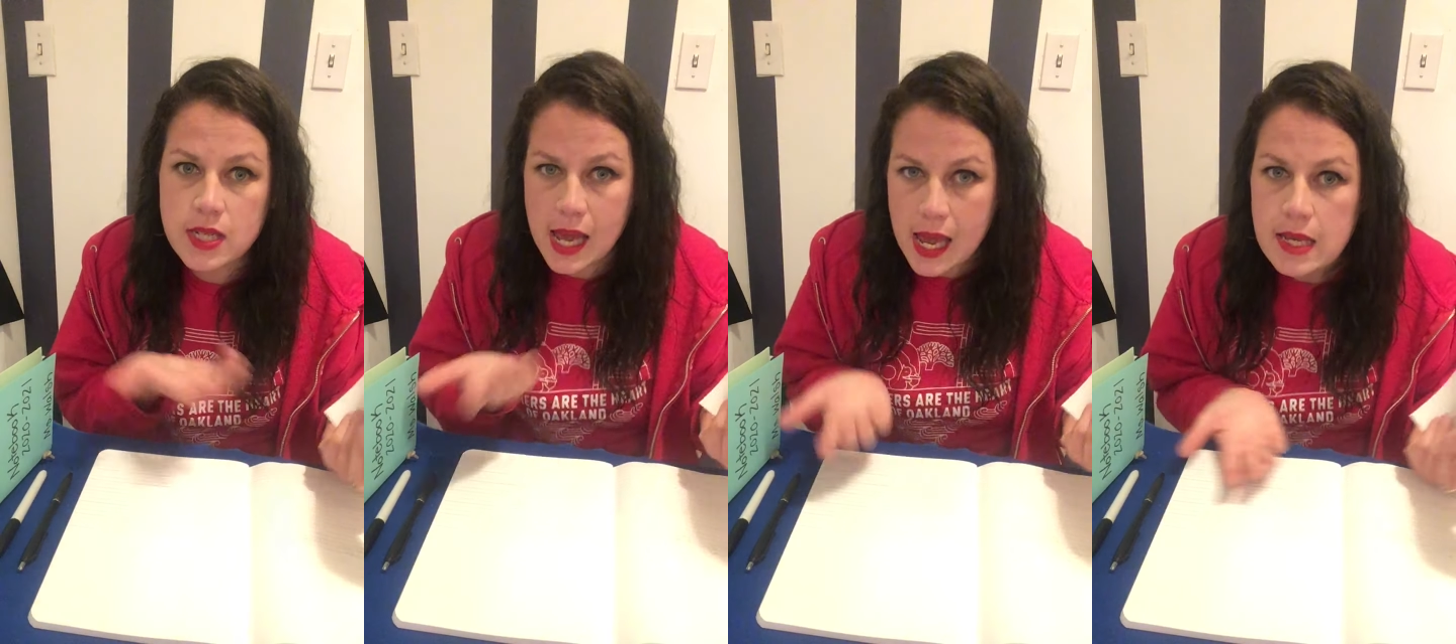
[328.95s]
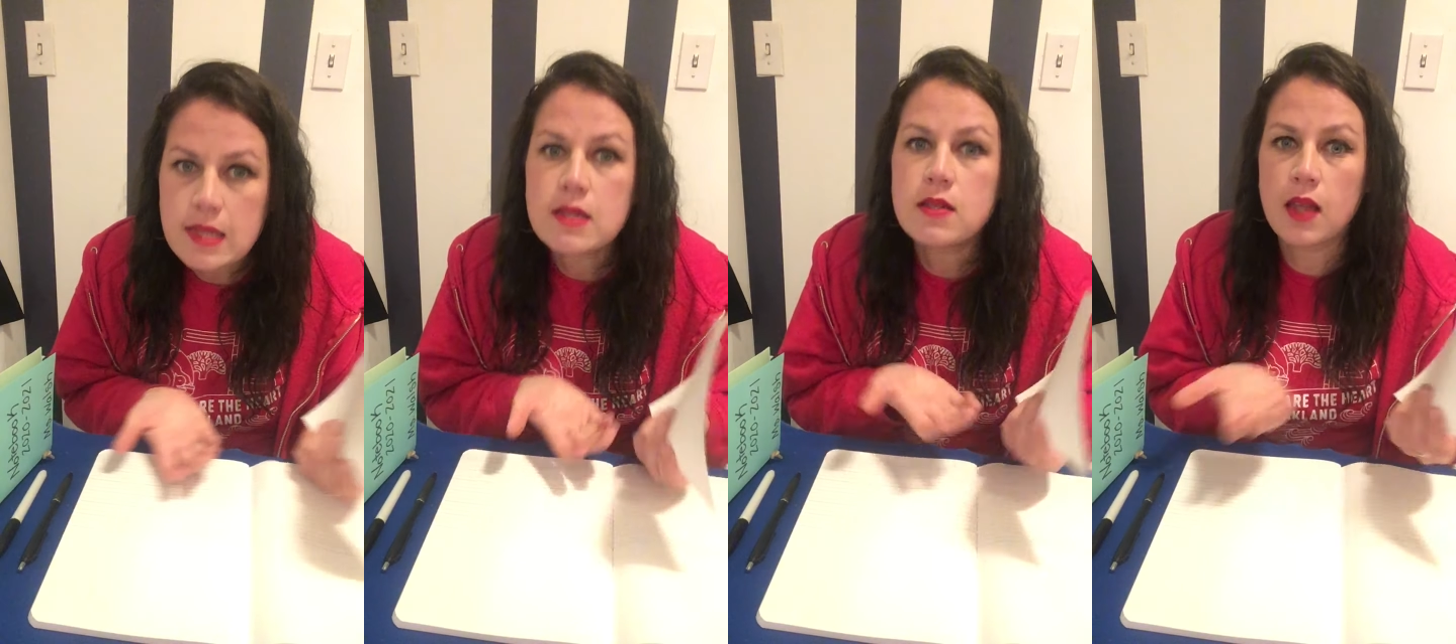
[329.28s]

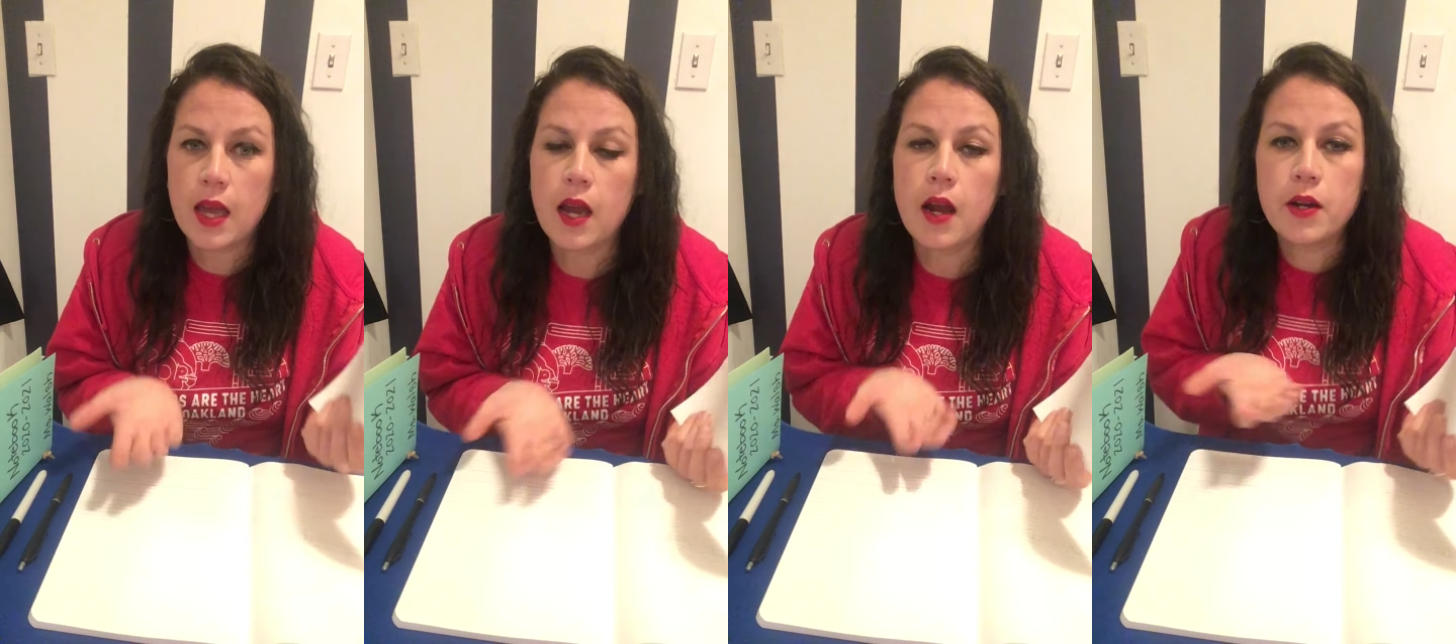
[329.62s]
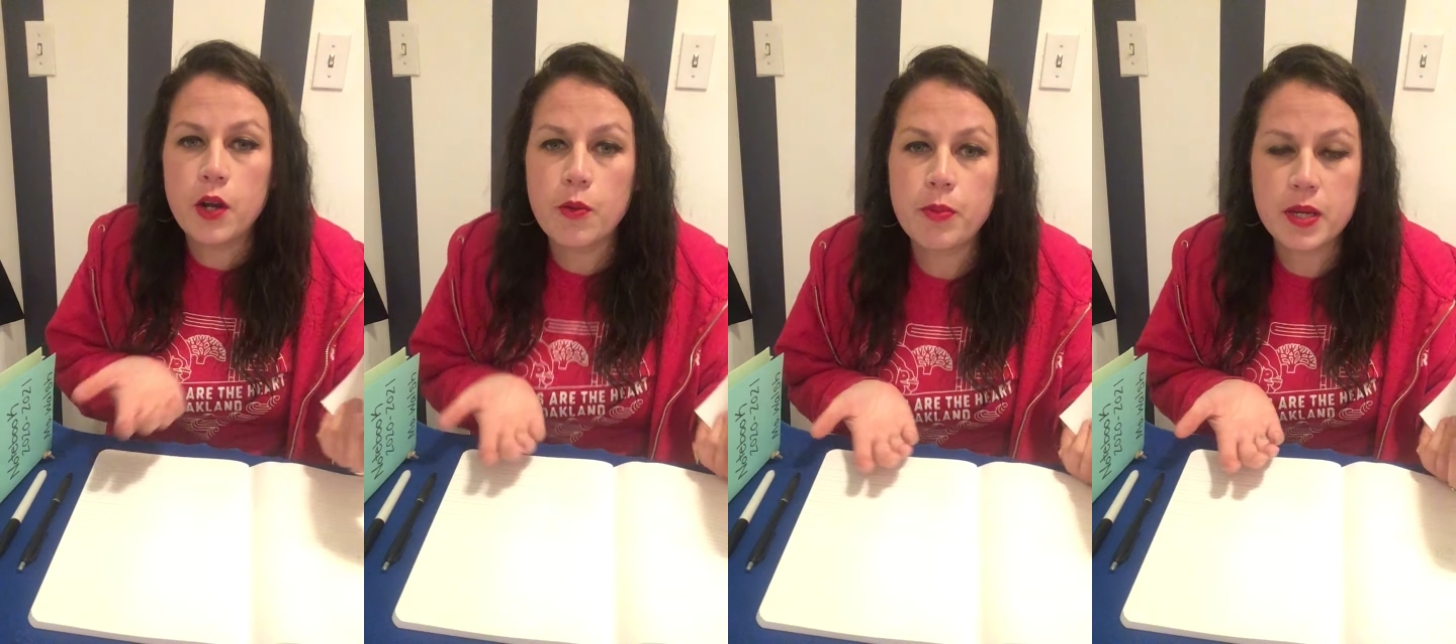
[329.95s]
text like our
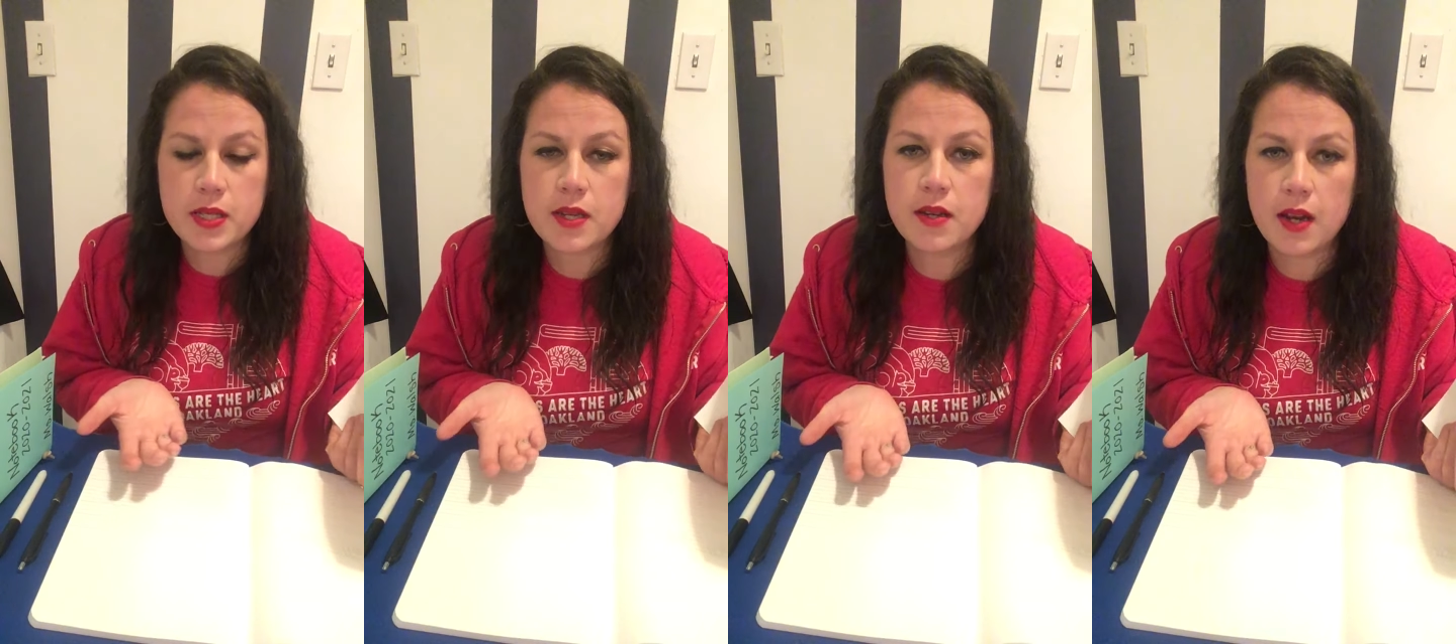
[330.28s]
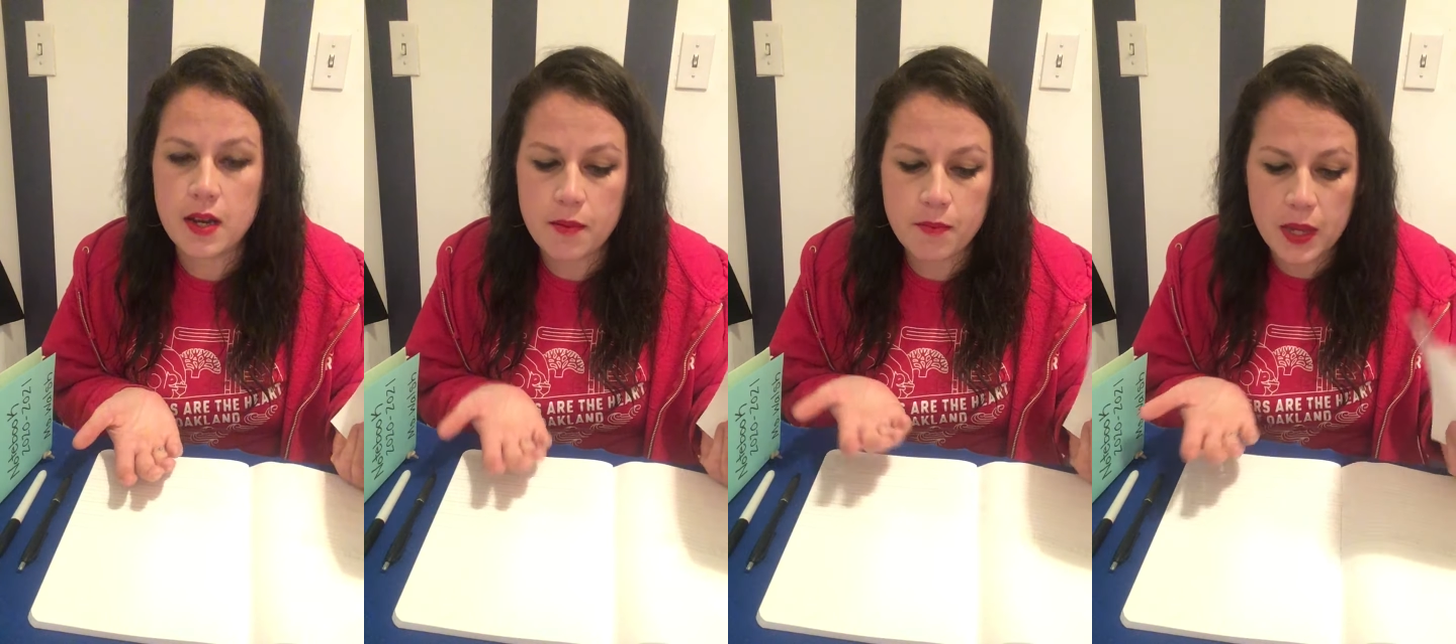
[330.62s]
notebooks could
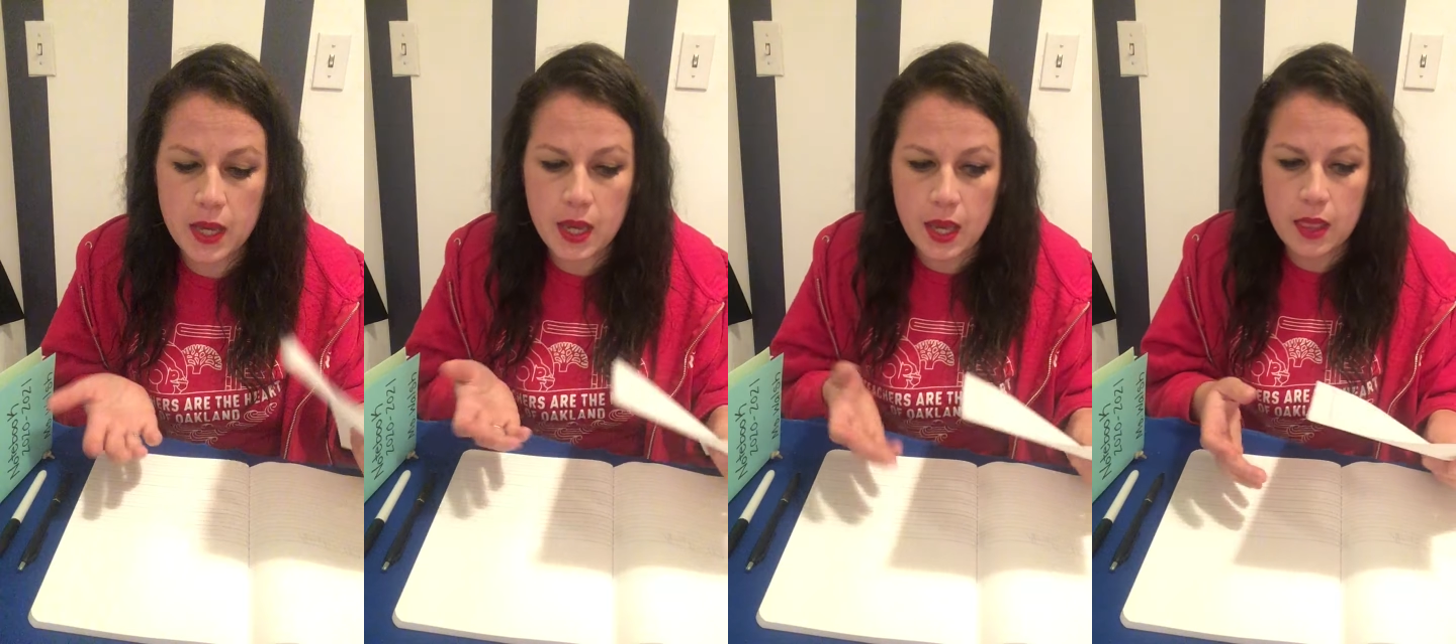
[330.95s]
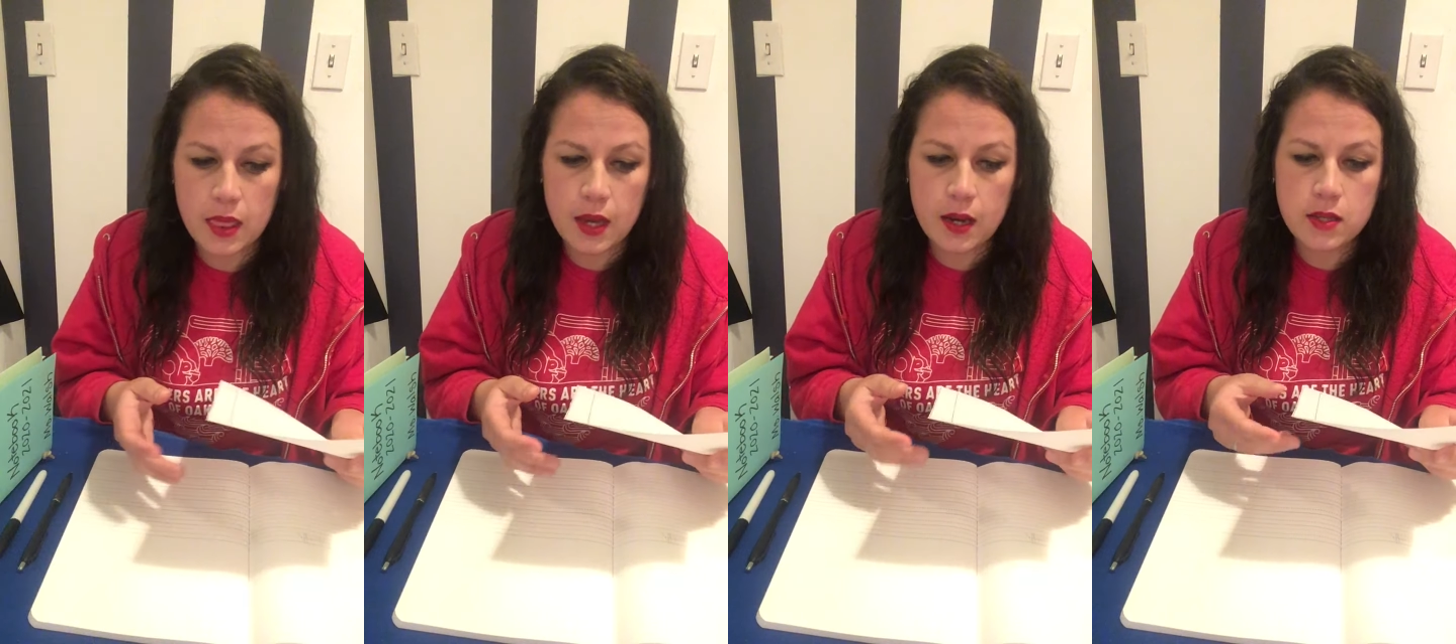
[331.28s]
end up being
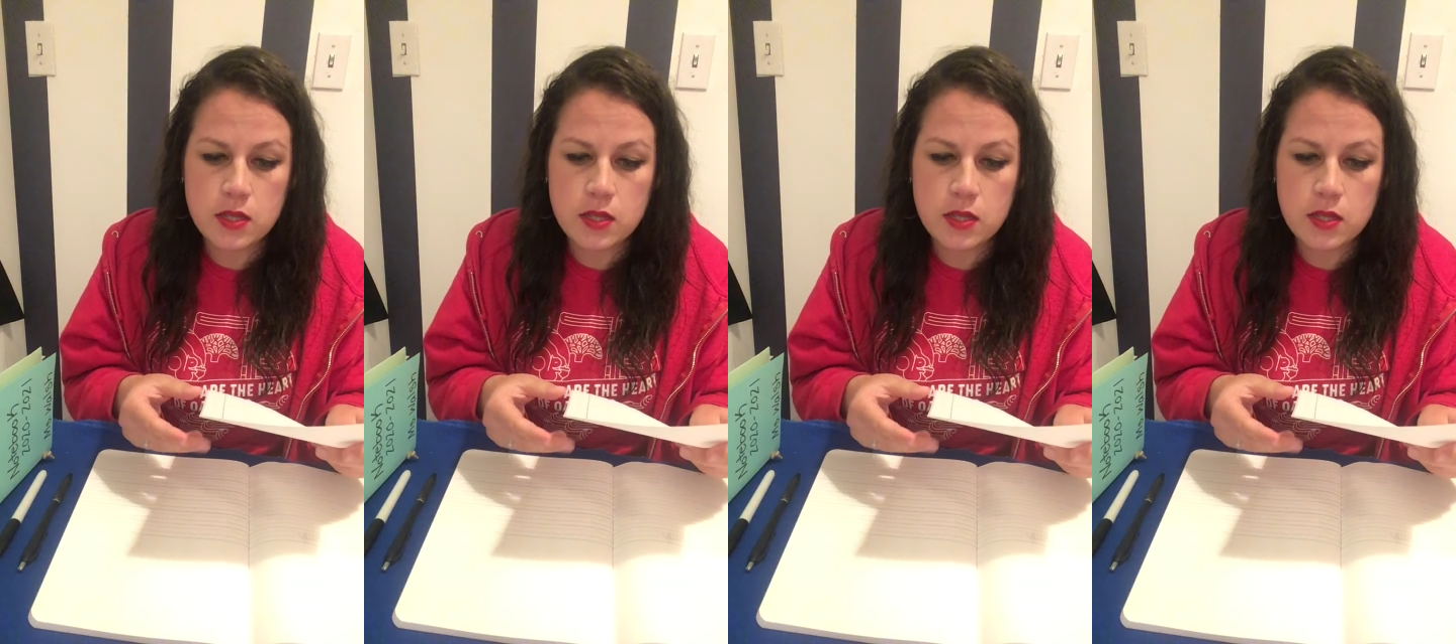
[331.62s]
in there.